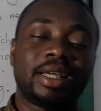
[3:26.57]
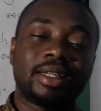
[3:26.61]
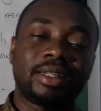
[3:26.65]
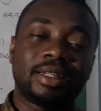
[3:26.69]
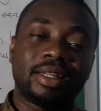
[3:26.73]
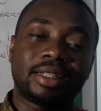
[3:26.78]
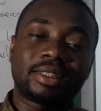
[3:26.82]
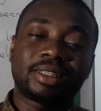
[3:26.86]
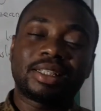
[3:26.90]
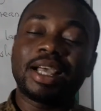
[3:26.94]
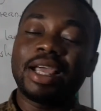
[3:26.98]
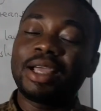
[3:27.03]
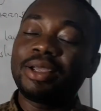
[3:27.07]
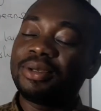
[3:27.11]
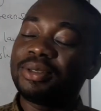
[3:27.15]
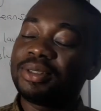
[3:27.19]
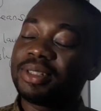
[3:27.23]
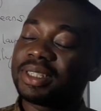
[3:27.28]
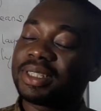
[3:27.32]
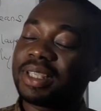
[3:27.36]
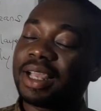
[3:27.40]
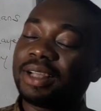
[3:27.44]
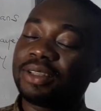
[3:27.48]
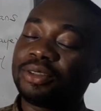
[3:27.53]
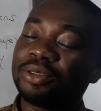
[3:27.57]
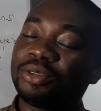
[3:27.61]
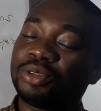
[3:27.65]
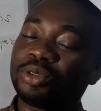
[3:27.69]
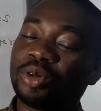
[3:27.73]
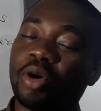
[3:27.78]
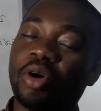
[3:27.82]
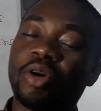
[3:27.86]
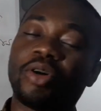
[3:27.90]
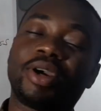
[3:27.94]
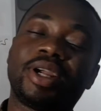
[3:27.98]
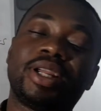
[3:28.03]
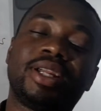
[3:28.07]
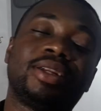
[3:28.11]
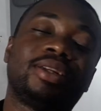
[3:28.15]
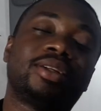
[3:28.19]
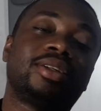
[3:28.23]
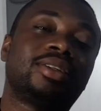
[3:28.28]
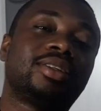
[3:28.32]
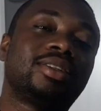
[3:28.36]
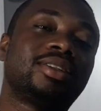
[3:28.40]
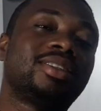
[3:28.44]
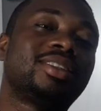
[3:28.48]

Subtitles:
The time you start drawing,